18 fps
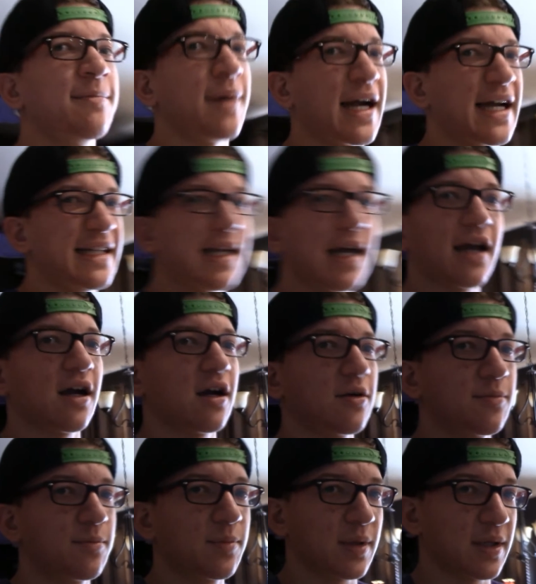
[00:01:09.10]
by now,
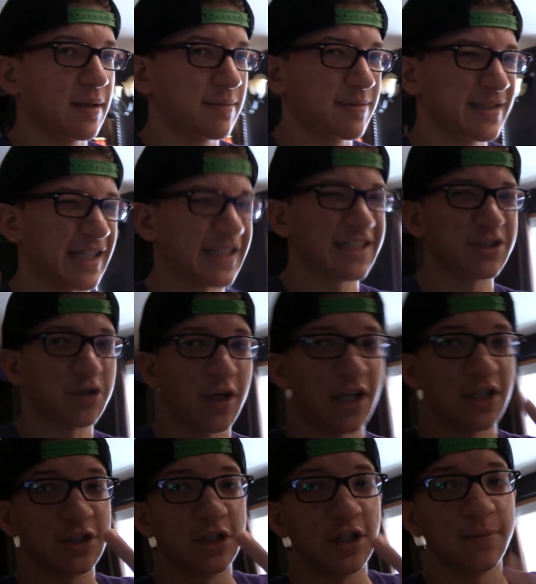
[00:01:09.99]
but since it's only a
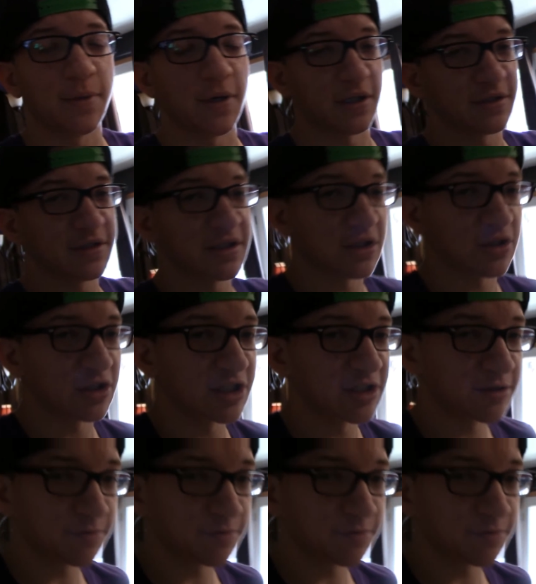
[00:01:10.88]
two-part series,